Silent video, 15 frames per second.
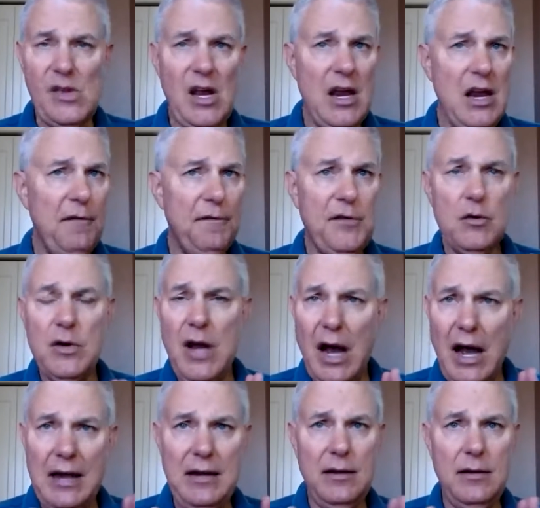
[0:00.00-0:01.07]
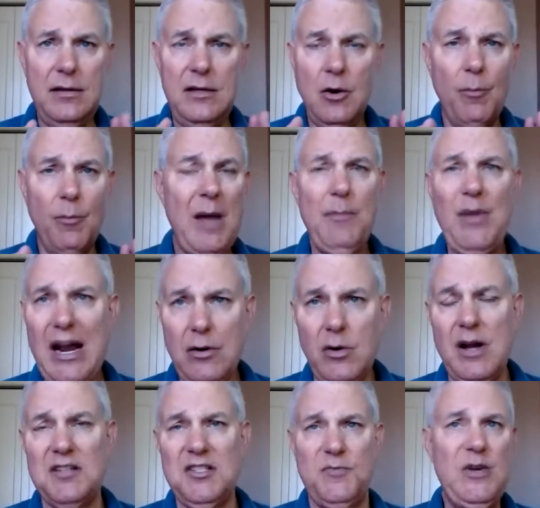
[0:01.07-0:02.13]
if you're not, my
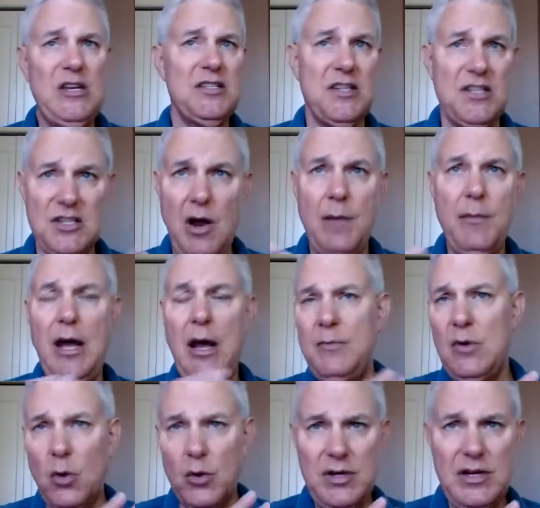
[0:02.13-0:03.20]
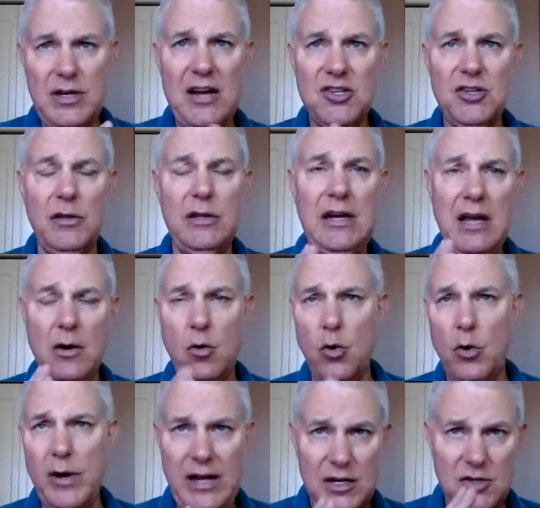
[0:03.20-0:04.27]
background's business, so I'm naturally kind of
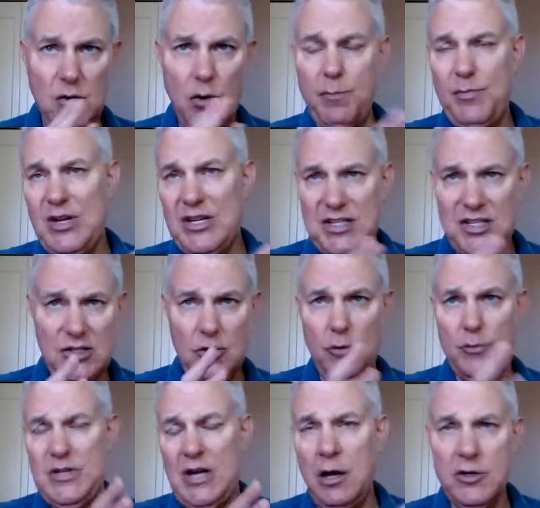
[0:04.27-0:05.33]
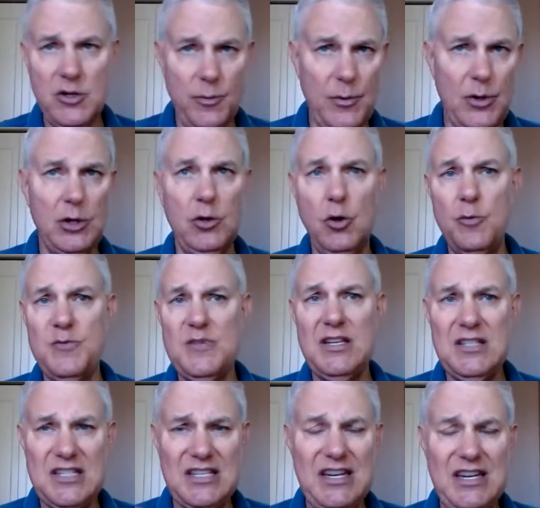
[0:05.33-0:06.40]
oriented toward business groups, entrepreneur groups,
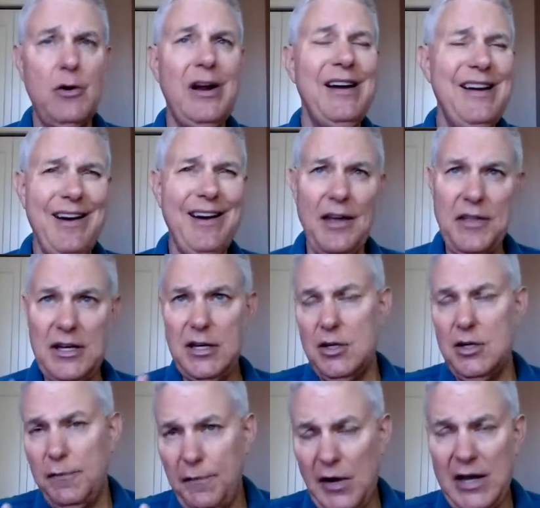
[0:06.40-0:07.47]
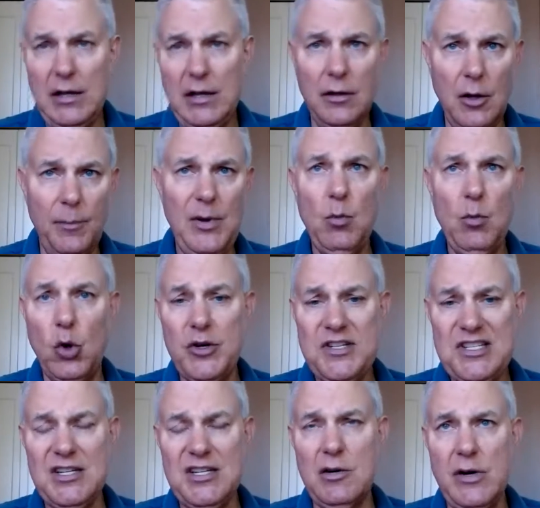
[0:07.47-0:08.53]
etc. I think you do find a little bit more
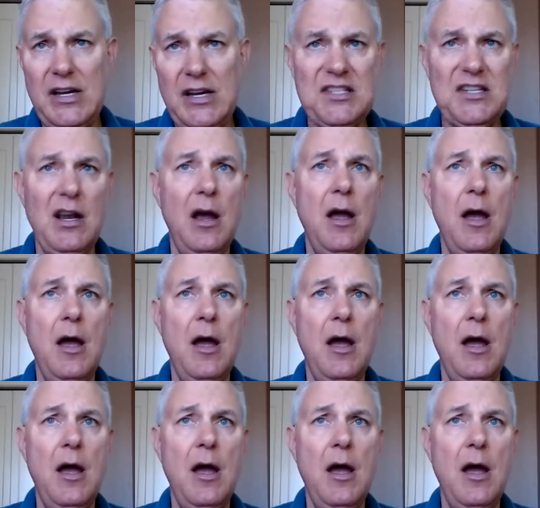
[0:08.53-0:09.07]
serious